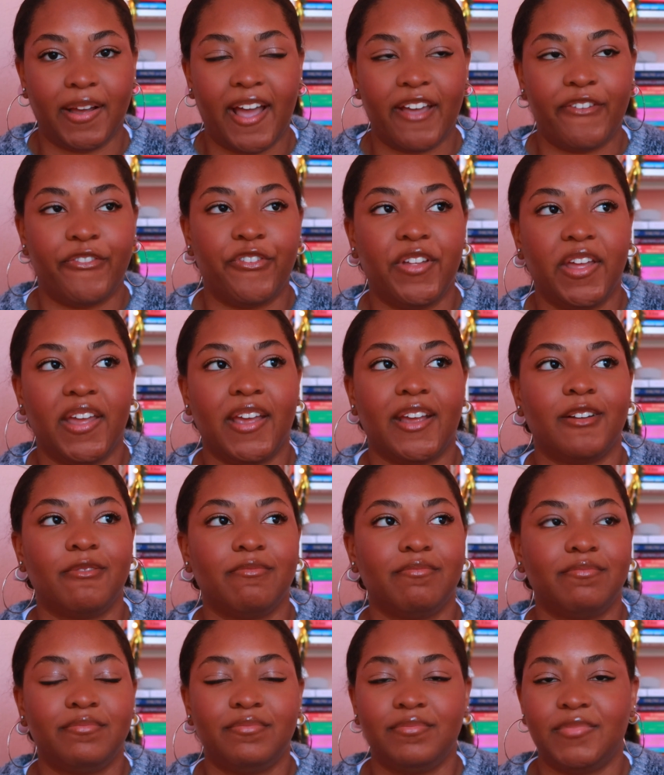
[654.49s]
I feel like
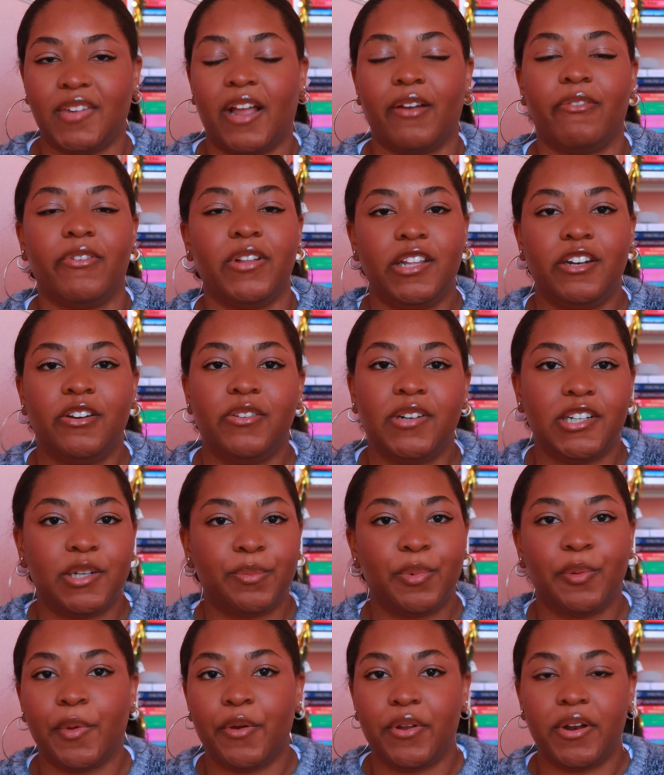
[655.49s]
I really don't need to
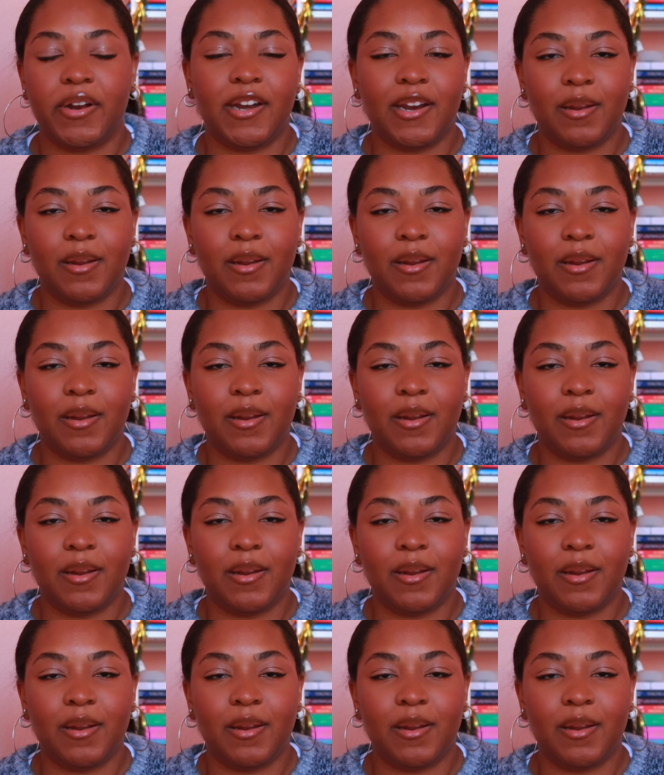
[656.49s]
promote it